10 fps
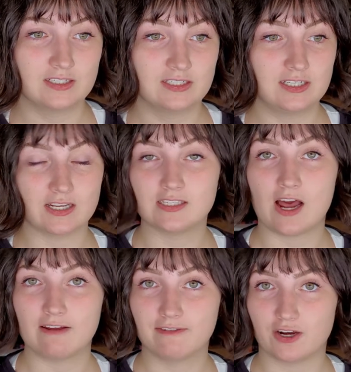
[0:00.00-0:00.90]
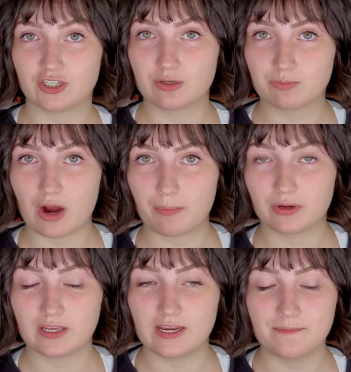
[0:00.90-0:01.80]
does not function
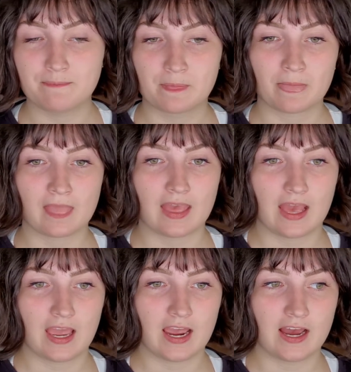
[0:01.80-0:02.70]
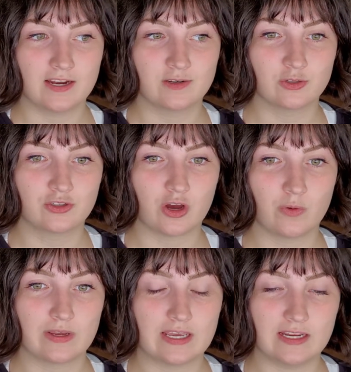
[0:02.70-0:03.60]
properly, and so
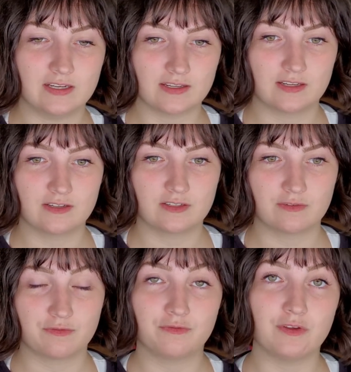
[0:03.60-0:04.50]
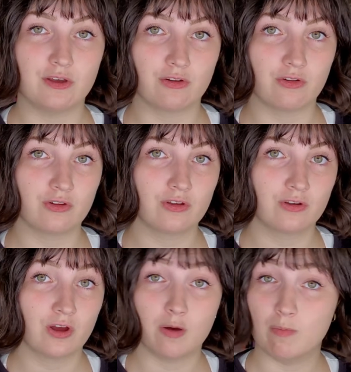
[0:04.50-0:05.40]
he doesn't feel
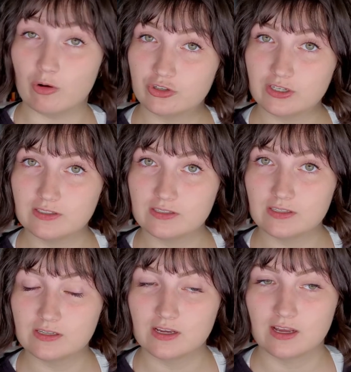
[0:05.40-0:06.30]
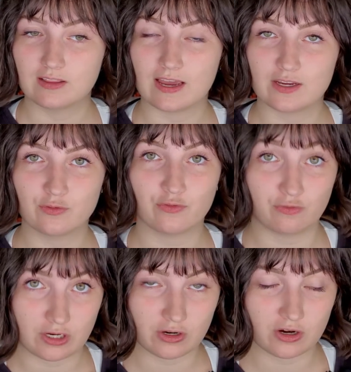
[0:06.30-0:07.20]
emotions like
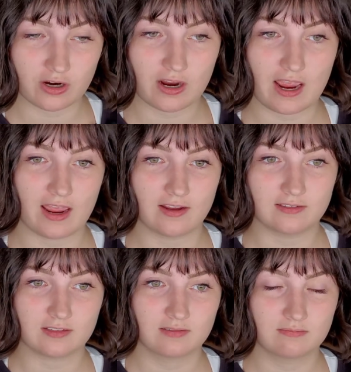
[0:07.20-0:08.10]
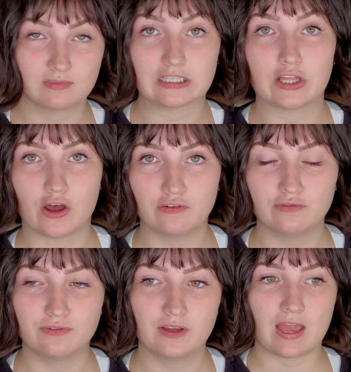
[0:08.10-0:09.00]
fear and
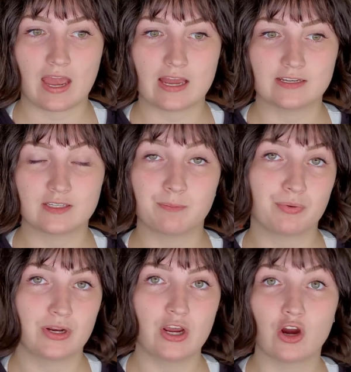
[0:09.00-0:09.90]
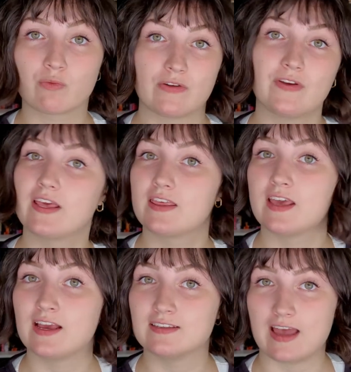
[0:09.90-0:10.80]
love, and some pretty horrific
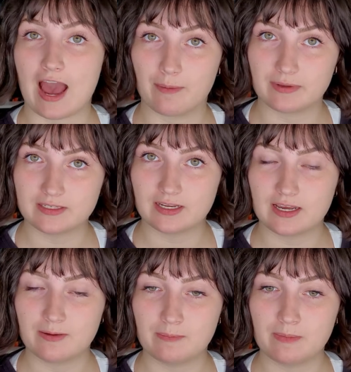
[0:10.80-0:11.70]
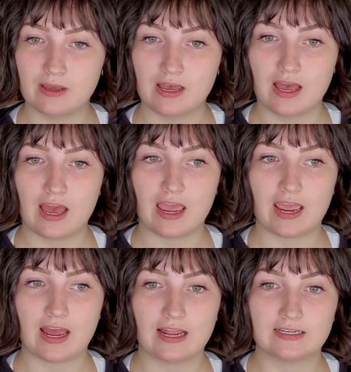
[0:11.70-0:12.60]
things happen to him,
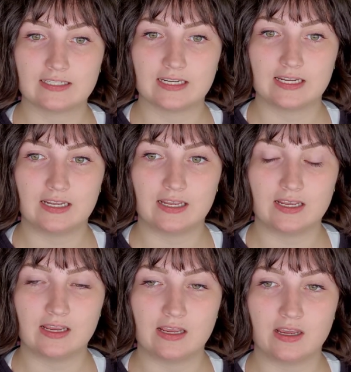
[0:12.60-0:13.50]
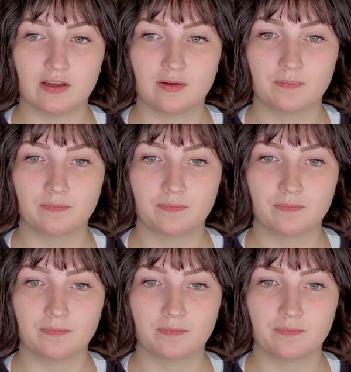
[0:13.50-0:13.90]
and he